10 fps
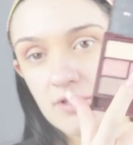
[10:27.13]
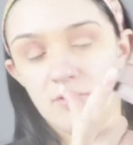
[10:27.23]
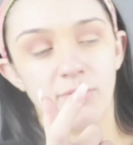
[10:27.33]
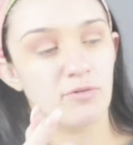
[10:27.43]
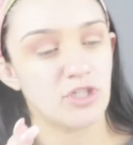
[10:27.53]
They're
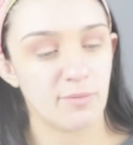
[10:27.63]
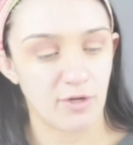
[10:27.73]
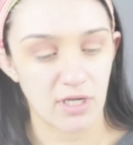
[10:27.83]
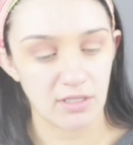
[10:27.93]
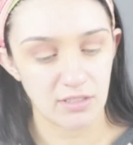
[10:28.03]
both shimmer
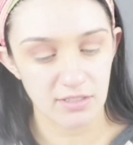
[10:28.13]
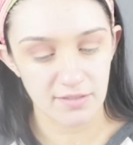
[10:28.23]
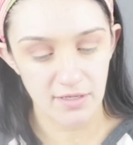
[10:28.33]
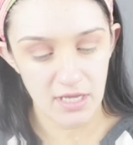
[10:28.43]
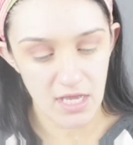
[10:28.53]
colors.
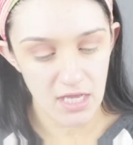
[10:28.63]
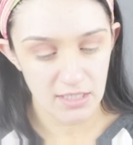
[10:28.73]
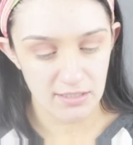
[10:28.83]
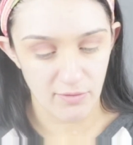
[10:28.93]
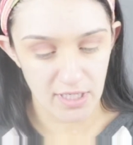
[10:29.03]

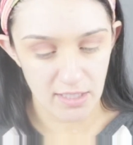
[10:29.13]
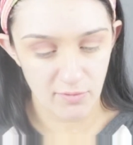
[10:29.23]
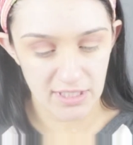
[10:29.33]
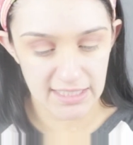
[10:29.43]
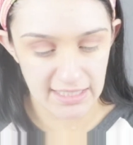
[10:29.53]
So I kind of
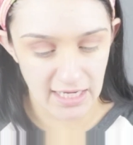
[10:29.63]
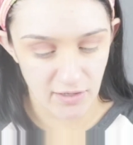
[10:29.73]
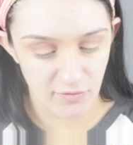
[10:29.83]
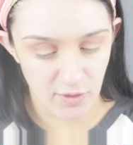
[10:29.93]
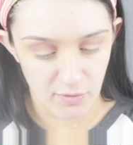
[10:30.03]
want to see
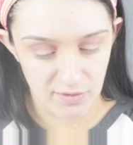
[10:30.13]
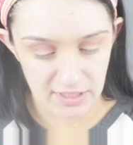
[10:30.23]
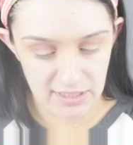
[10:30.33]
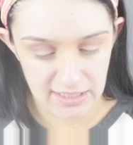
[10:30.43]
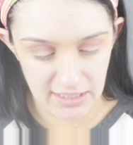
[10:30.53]
how those
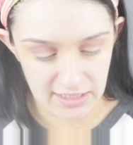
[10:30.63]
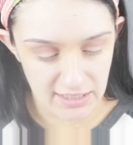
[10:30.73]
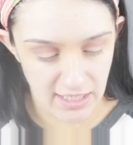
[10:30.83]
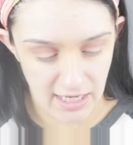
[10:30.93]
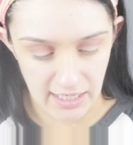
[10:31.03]
stick to
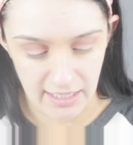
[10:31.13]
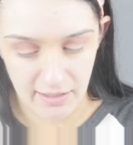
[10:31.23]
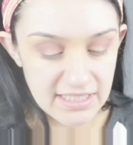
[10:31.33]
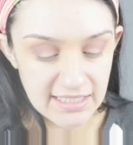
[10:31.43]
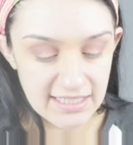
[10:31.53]
the eye.
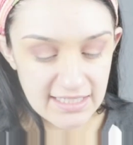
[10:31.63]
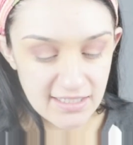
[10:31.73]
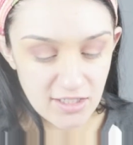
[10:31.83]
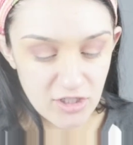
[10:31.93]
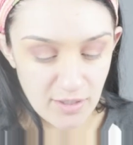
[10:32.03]
Since this
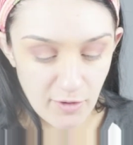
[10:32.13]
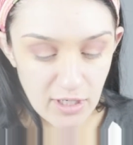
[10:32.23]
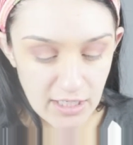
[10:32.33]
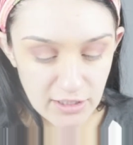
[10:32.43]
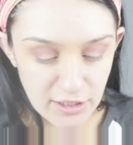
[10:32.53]
is a shimmer
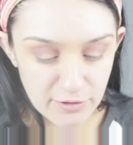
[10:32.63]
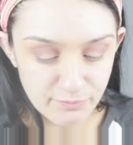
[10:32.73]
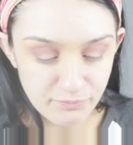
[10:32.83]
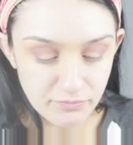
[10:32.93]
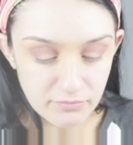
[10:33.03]
color,
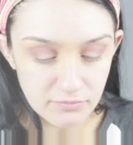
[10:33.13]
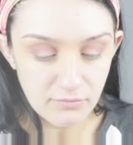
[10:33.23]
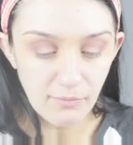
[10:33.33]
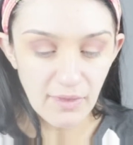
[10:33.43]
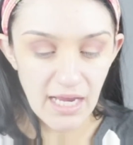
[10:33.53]

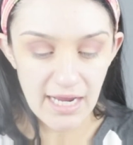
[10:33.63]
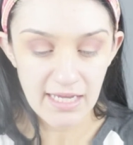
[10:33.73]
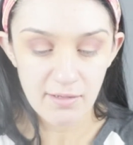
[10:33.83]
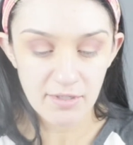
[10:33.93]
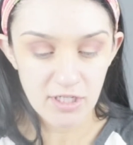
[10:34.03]
I
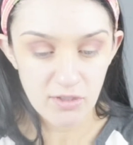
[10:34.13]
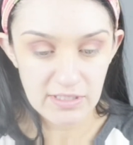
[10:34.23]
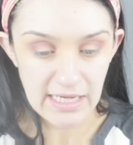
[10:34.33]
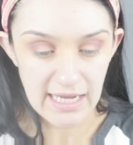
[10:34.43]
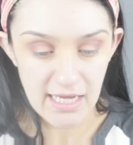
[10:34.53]
am going to
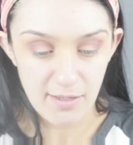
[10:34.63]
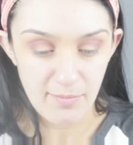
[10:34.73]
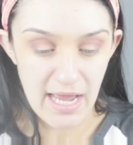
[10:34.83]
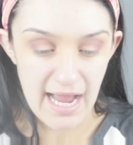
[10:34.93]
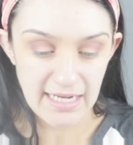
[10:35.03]
use a
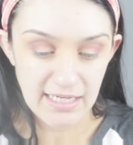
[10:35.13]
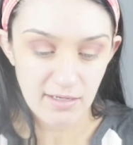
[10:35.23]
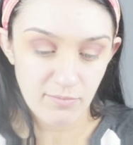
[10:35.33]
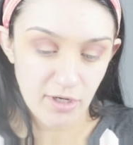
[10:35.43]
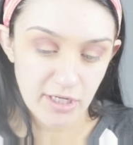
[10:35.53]

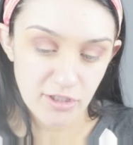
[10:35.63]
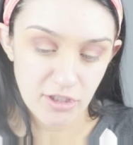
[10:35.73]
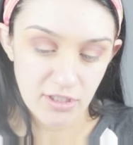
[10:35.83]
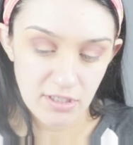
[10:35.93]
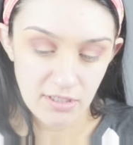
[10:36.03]
packing
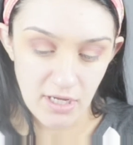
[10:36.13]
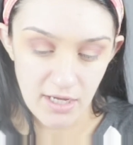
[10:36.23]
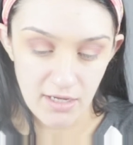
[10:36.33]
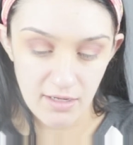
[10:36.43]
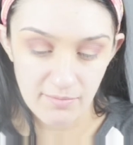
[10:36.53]
brush.
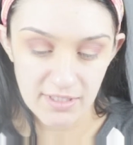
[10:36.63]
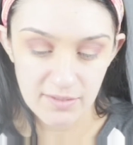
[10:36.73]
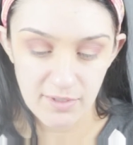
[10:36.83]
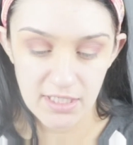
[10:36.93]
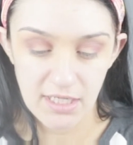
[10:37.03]
This
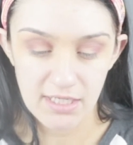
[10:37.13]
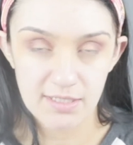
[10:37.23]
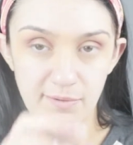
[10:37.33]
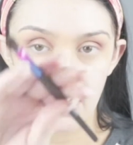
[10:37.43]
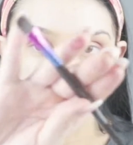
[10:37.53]
one is
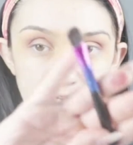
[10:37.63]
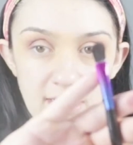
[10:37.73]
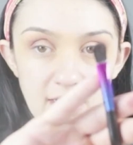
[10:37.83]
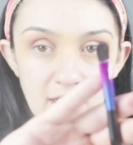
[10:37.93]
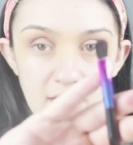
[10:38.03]
by
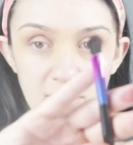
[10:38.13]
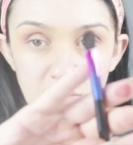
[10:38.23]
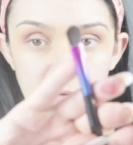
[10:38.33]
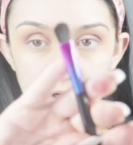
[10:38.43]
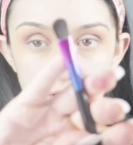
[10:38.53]
Jackie and
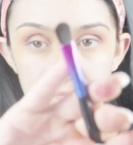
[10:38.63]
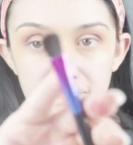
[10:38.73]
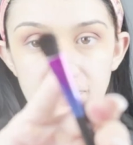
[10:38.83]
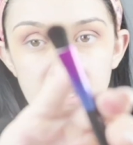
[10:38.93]
Lauren.